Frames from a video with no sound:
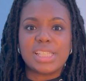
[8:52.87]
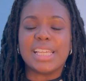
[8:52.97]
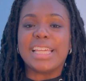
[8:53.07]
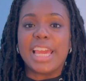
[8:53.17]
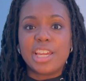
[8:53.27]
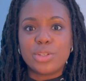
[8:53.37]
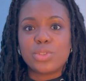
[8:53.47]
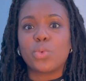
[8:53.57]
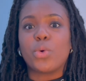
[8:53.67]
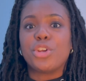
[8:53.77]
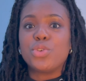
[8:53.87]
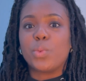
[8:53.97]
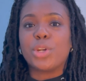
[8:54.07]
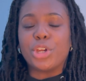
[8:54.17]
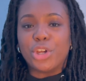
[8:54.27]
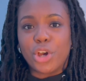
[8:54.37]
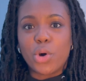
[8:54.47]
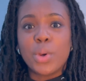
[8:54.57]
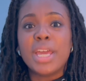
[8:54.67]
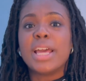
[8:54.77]
to get you to where you want to
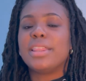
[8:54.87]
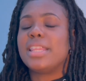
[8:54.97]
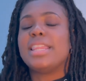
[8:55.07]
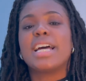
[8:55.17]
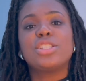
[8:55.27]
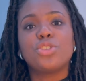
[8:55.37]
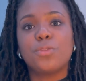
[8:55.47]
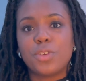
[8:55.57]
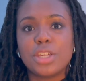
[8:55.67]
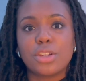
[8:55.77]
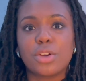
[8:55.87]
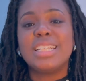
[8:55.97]
go, then that's your vehicle.